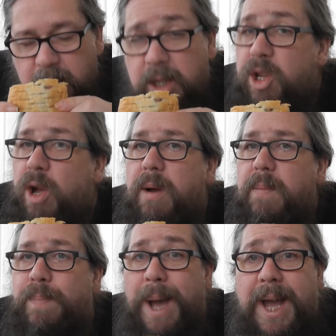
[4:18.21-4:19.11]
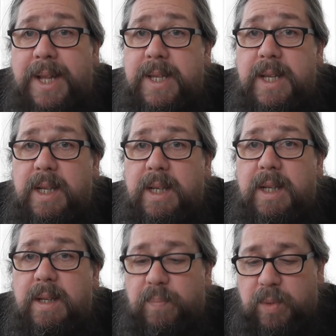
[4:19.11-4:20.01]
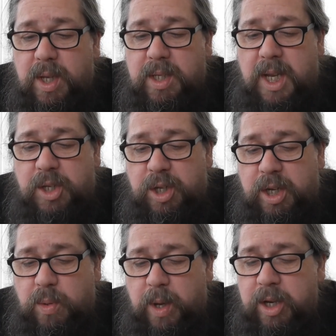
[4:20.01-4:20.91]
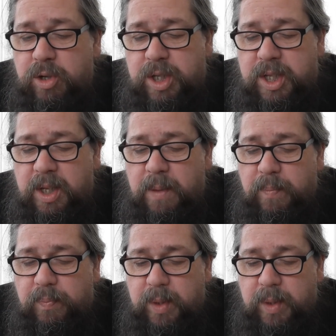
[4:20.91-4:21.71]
It's not bad, it's actually quite interesting.